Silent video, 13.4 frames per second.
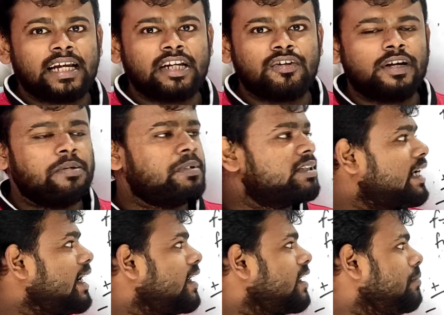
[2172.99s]
Thank you very
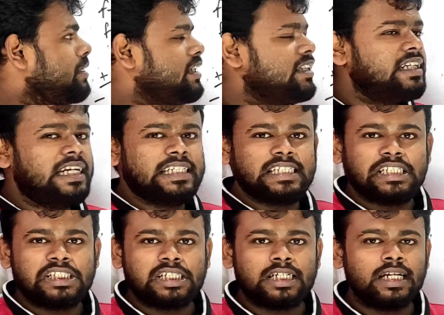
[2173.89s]
much. And coming in the
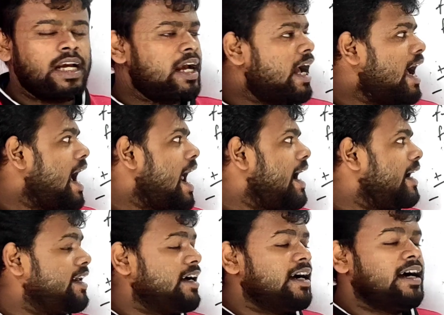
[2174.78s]
next session,
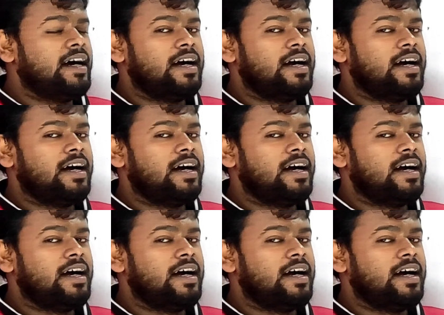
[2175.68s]
and